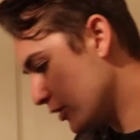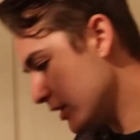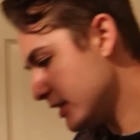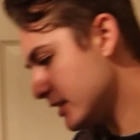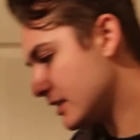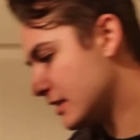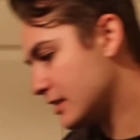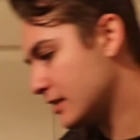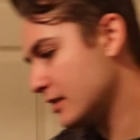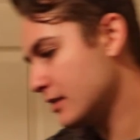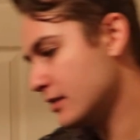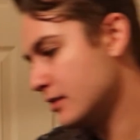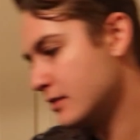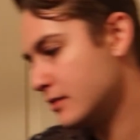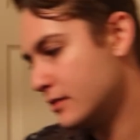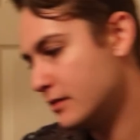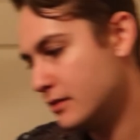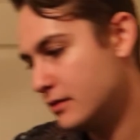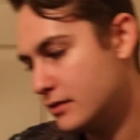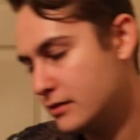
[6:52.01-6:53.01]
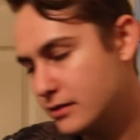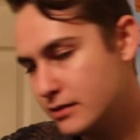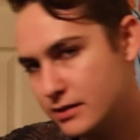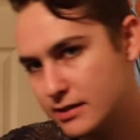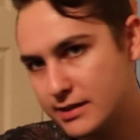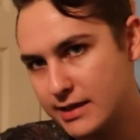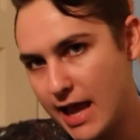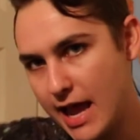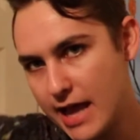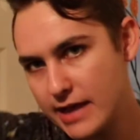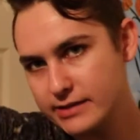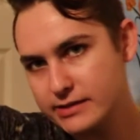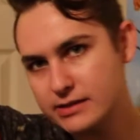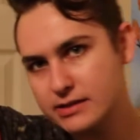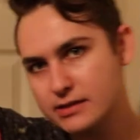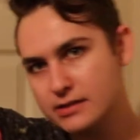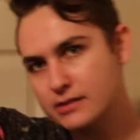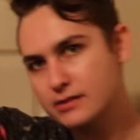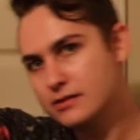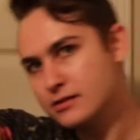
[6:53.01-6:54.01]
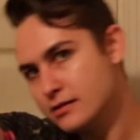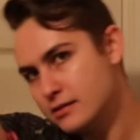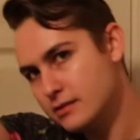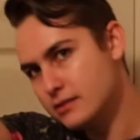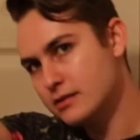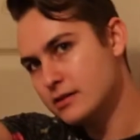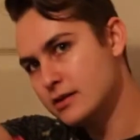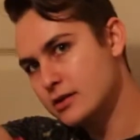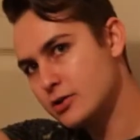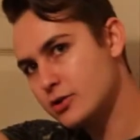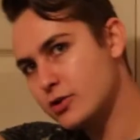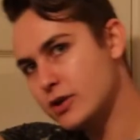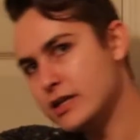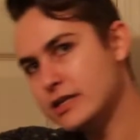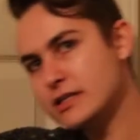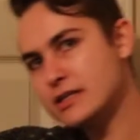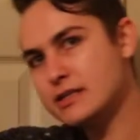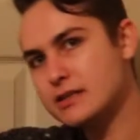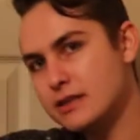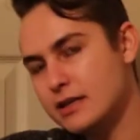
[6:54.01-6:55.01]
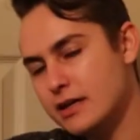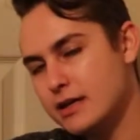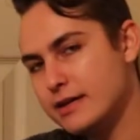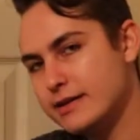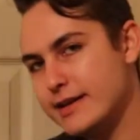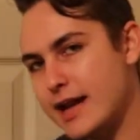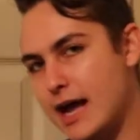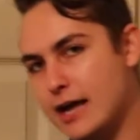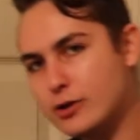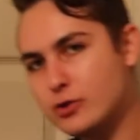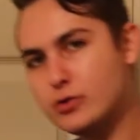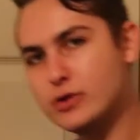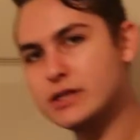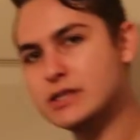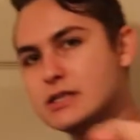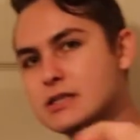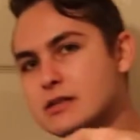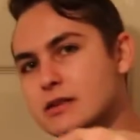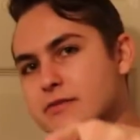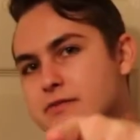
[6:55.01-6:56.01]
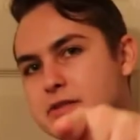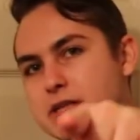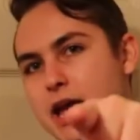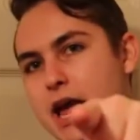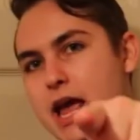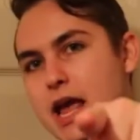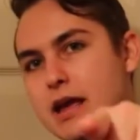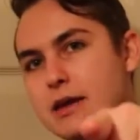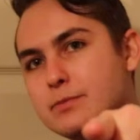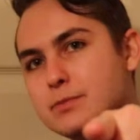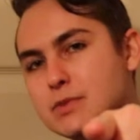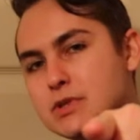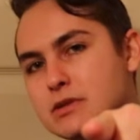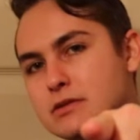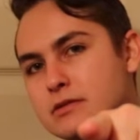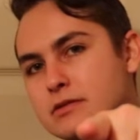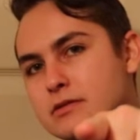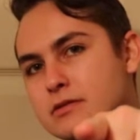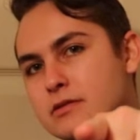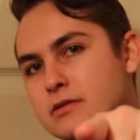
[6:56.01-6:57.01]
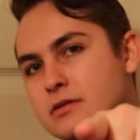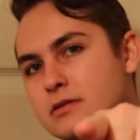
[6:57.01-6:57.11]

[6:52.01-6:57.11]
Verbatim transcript: Chris says, Chris, not Chris loves games.